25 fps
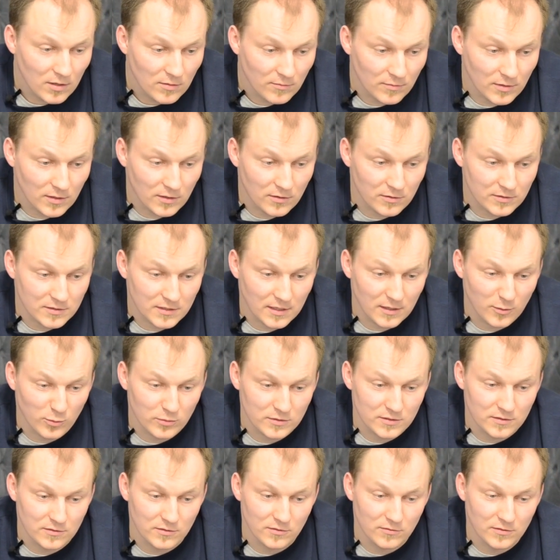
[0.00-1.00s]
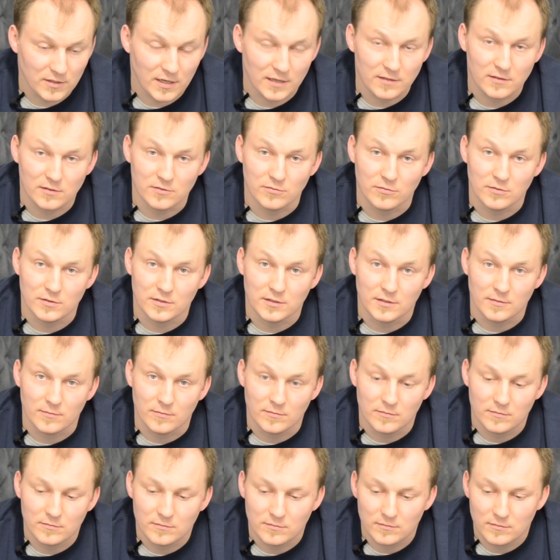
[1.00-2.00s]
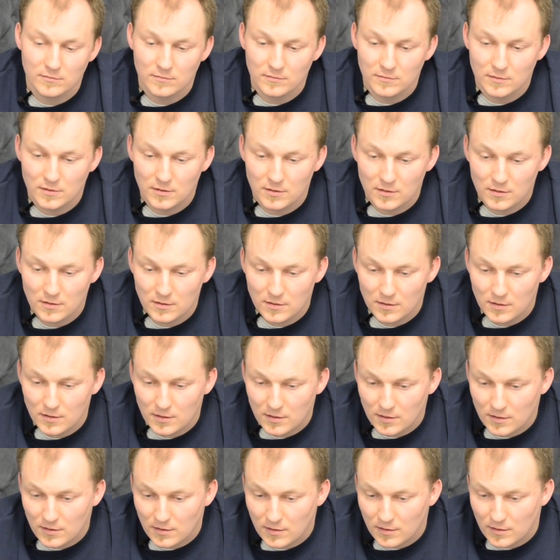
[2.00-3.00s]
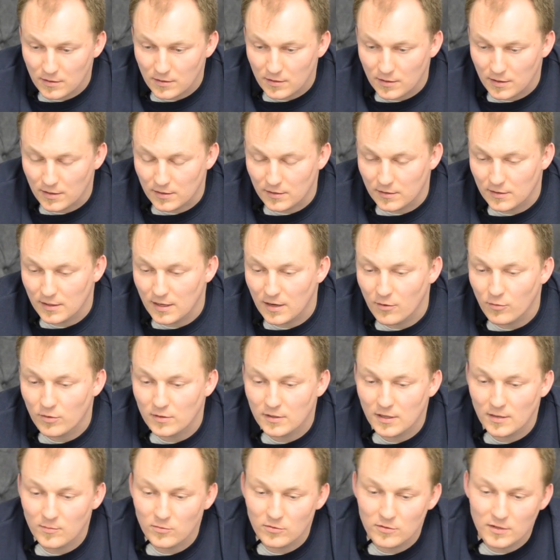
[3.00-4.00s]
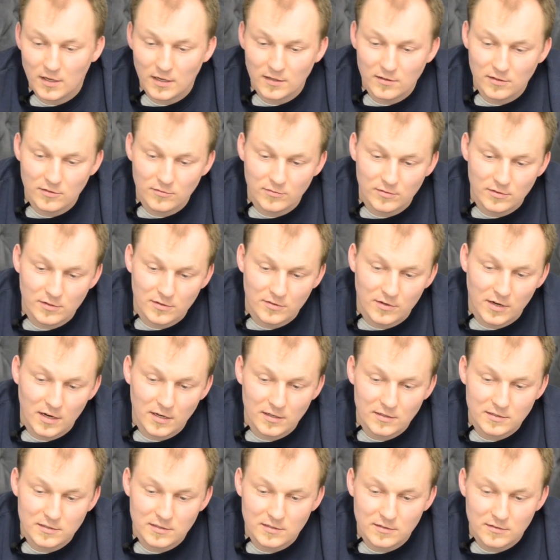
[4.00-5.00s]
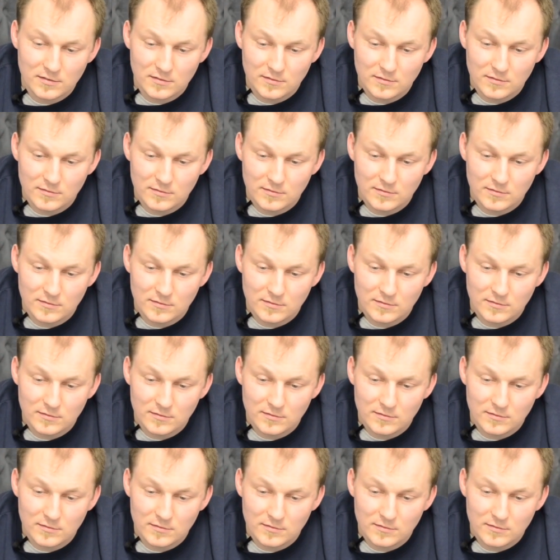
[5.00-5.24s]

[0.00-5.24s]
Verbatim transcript: because i wasn't united with him and now when i'm united with christ